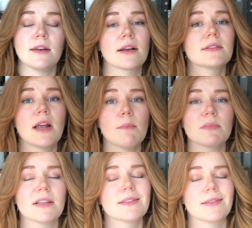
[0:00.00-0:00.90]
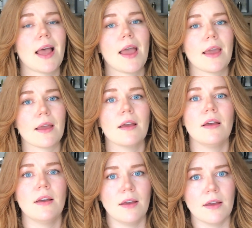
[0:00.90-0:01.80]
Next up, let's say
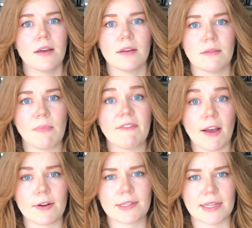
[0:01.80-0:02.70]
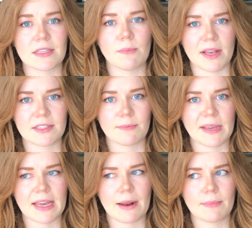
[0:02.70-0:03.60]
my virus gets the best of
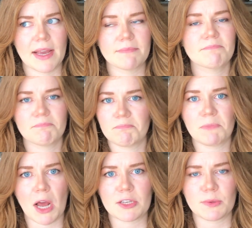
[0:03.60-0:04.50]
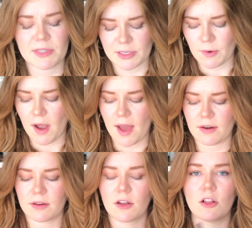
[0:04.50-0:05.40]
me and I'm like not doing so
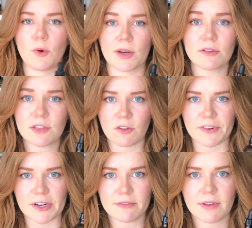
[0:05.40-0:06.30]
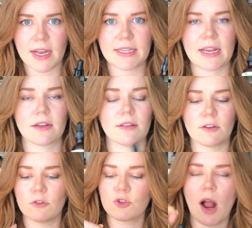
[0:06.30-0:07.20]
hot. Colloidal Silver, I take a
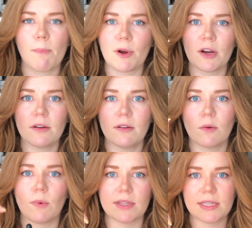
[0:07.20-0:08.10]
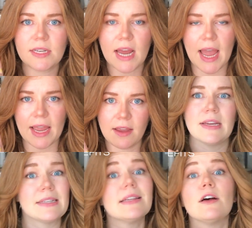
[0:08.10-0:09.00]
little dropper once a day
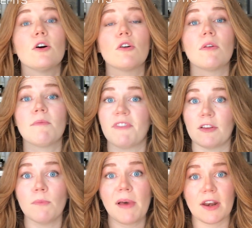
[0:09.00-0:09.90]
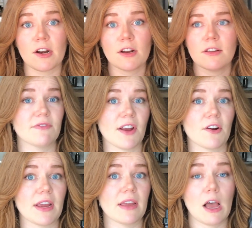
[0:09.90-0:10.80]
until I'm feeling better.
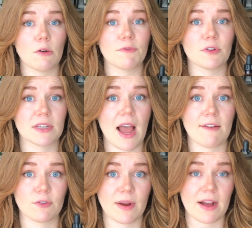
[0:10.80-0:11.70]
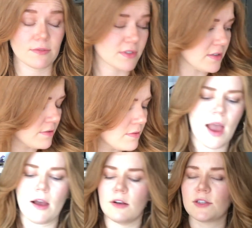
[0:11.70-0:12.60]
Very helpful to have around.
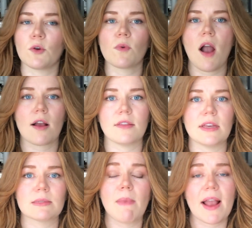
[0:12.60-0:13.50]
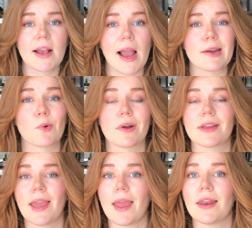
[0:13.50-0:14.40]
I also rock this myKing
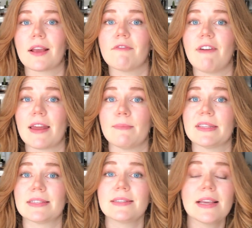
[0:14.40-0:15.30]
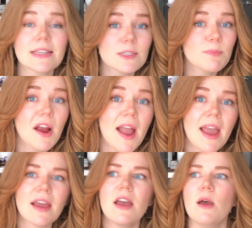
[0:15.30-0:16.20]
organic vitamin C
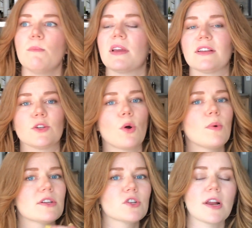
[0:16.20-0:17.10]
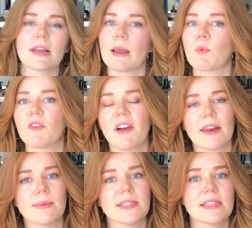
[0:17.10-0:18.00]
spray because you're always trying to get more
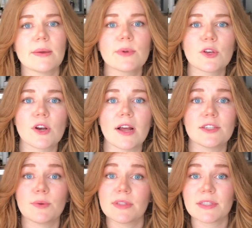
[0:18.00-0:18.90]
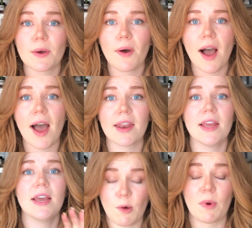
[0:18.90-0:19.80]
vitamin C when you're not doing so hot.
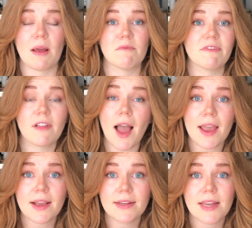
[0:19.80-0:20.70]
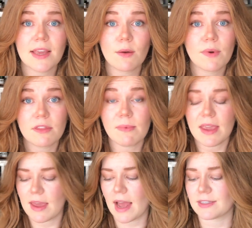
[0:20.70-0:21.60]
When I'm flying, I take it with
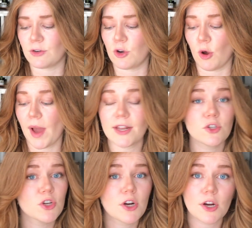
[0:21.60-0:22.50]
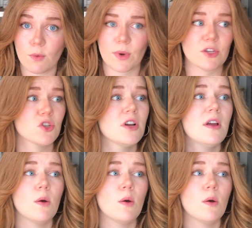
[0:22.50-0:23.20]
me. It has no added sugar, which